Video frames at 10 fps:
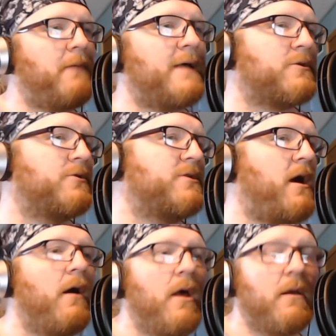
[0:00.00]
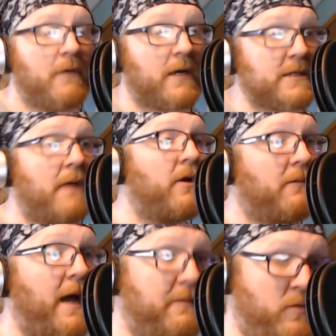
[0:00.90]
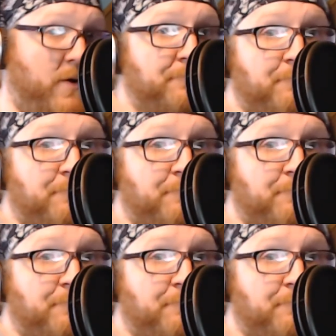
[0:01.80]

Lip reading: bastards out, because I'm going to buy me one.